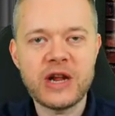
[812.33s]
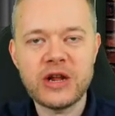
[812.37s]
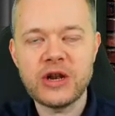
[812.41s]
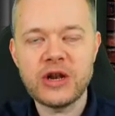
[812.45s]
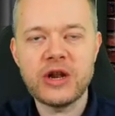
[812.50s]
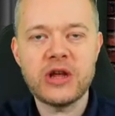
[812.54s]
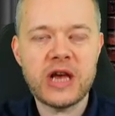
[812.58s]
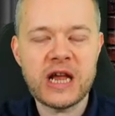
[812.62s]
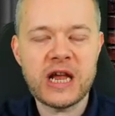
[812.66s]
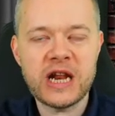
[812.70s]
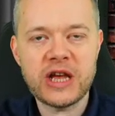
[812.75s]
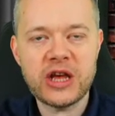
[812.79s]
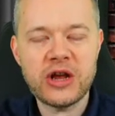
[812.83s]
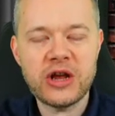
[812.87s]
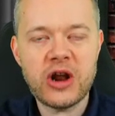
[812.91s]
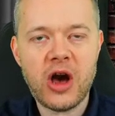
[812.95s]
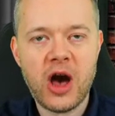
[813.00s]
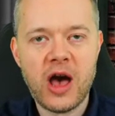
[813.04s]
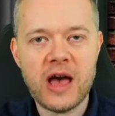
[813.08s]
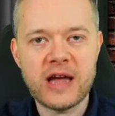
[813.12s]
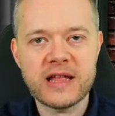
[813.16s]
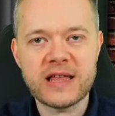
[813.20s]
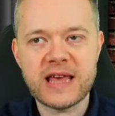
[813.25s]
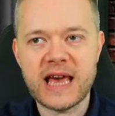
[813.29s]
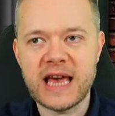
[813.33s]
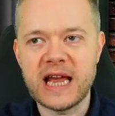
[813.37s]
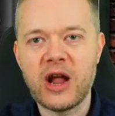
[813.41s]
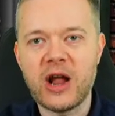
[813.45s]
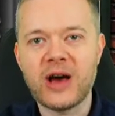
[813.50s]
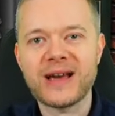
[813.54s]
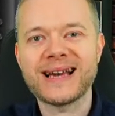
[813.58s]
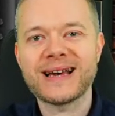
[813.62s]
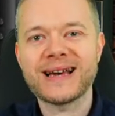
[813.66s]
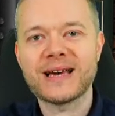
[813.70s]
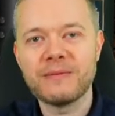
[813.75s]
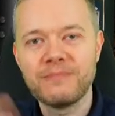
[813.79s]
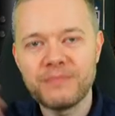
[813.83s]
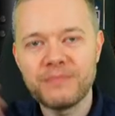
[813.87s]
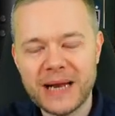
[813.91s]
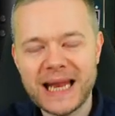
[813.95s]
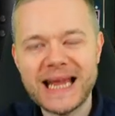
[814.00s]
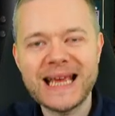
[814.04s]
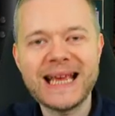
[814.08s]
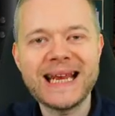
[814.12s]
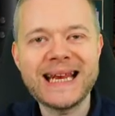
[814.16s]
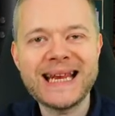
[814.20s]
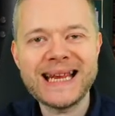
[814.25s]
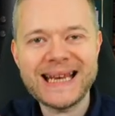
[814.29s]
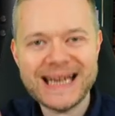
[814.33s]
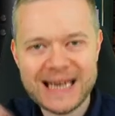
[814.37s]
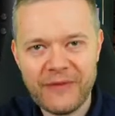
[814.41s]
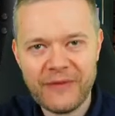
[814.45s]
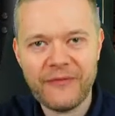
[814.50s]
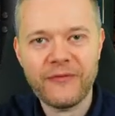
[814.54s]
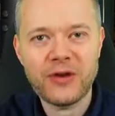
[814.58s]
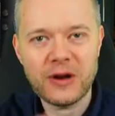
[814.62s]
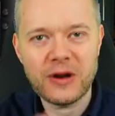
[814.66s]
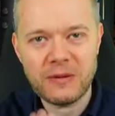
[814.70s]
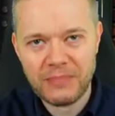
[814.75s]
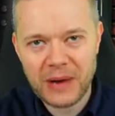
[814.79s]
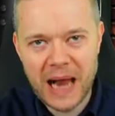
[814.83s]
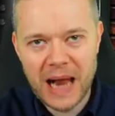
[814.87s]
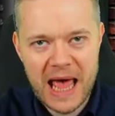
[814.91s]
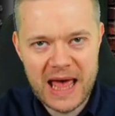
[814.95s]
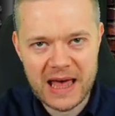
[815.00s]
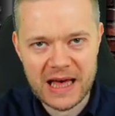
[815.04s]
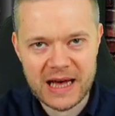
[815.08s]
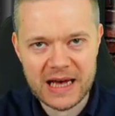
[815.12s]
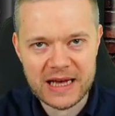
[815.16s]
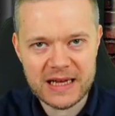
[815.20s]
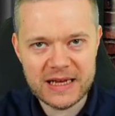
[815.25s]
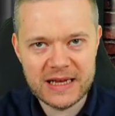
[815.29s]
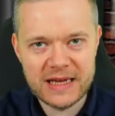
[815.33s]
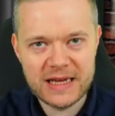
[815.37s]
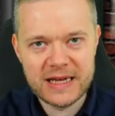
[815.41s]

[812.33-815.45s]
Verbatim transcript: in a United kit like a completely different player.